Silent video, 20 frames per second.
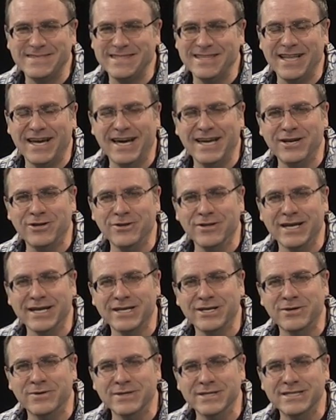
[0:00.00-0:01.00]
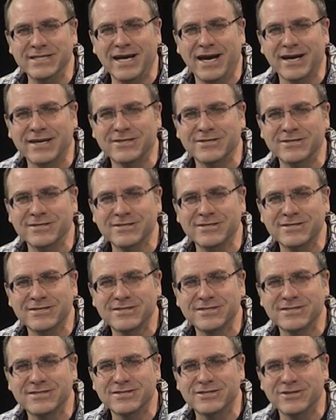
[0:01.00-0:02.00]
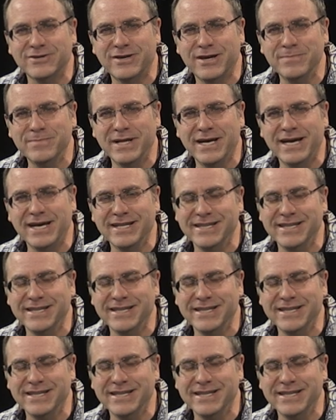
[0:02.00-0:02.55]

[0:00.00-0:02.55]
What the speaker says: I don't like going to doctors, so I'm not.